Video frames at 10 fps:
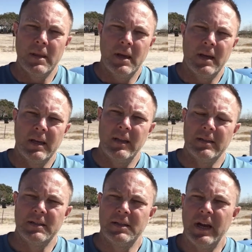Again, this
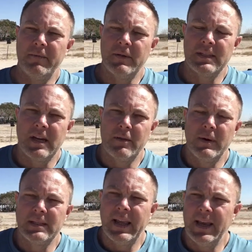is Jeff with
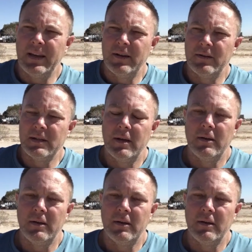Southwest Land Deals.